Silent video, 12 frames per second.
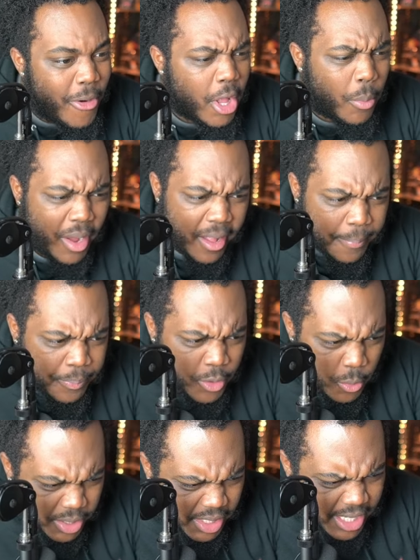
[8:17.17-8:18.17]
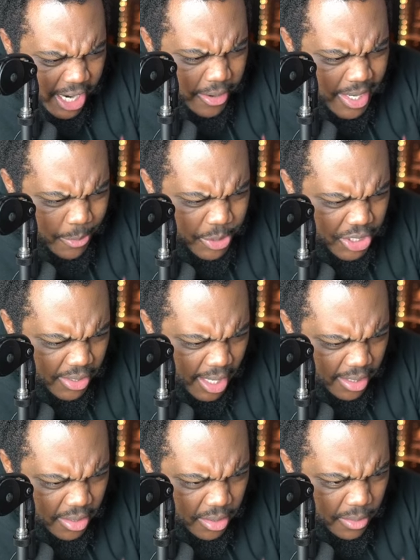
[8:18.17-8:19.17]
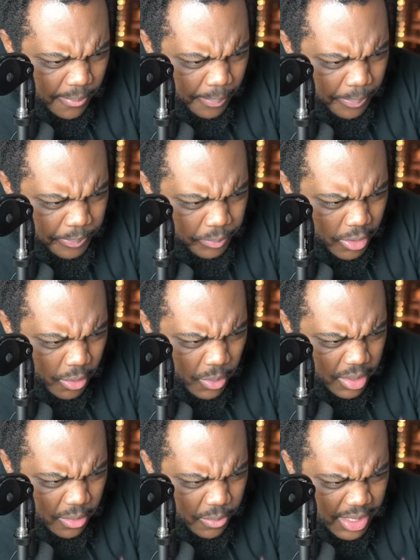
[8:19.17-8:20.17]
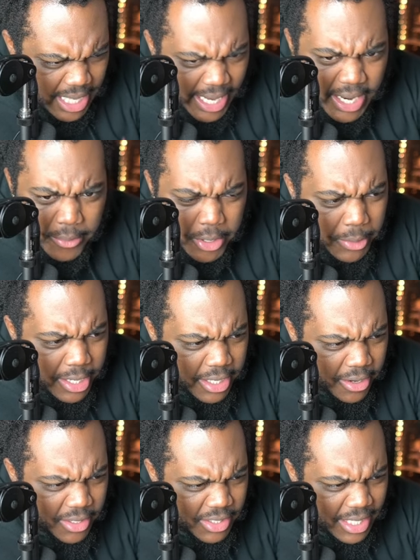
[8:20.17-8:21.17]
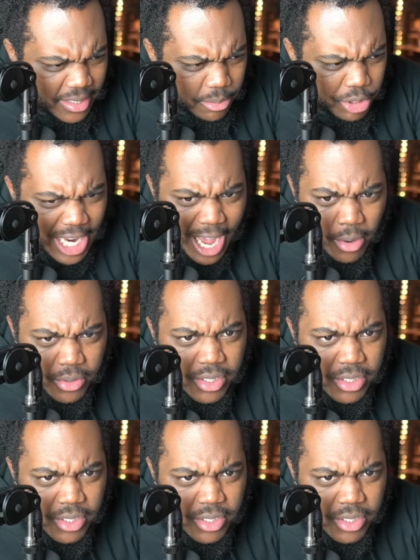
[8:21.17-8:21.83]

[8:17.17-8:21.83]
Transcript: wait, what's this area that we just cut to? What's what's that area right there? It looks like some showers